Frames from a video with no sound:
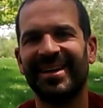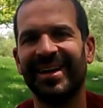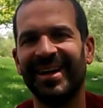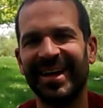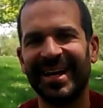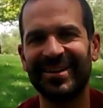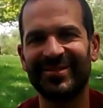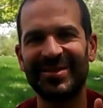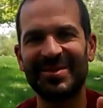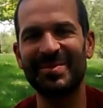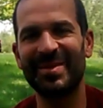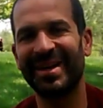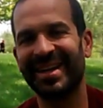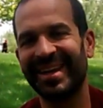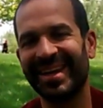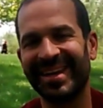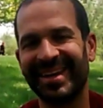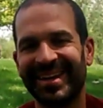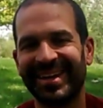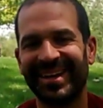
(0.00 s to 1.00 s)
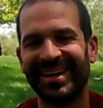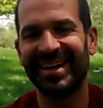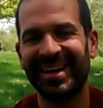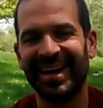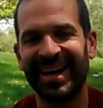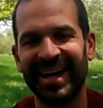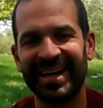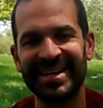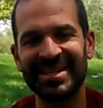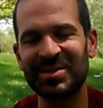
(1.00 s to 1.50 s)
Hey everybody,
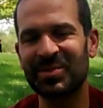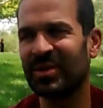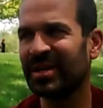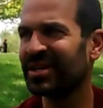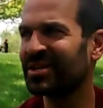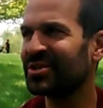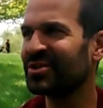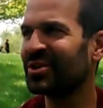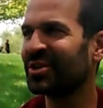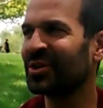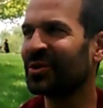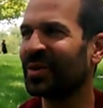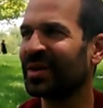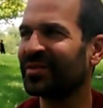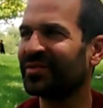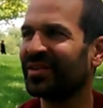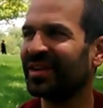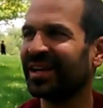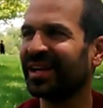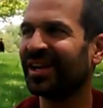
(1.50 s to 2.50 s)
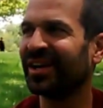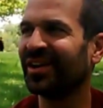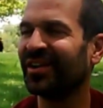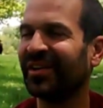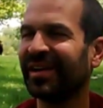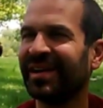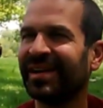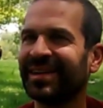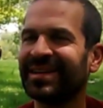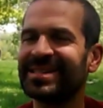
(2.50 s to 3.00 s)
I just want to shoot a quick
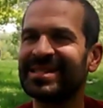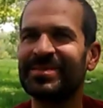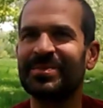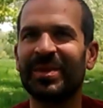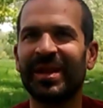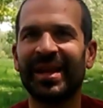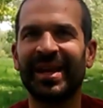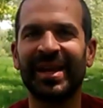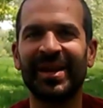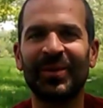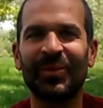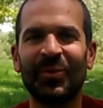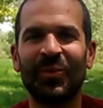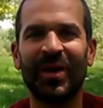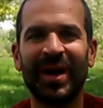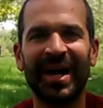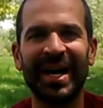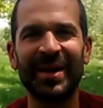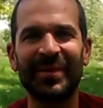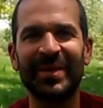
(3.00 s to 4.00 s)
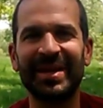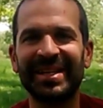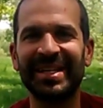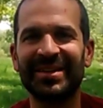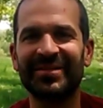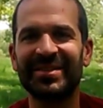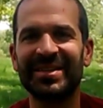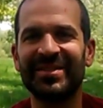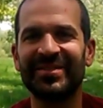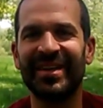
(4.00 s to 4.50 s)
video and explain why we
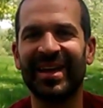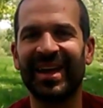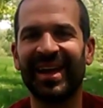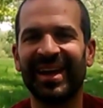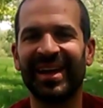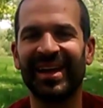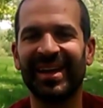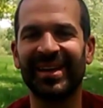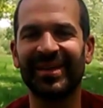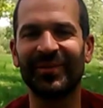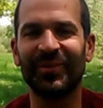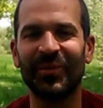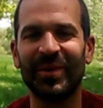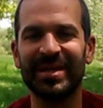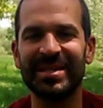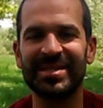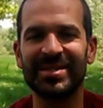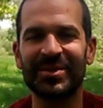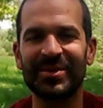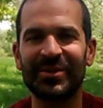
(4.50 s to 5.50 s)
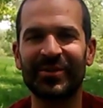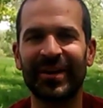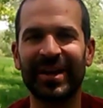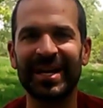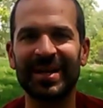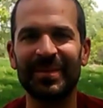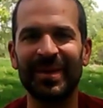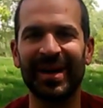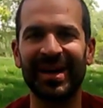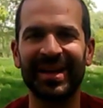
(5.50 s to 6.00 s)
live in a van. What's so
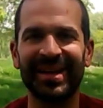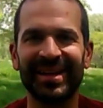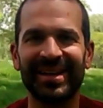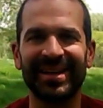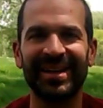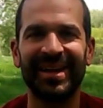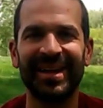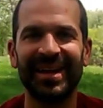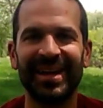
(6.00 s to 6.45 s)
great about it?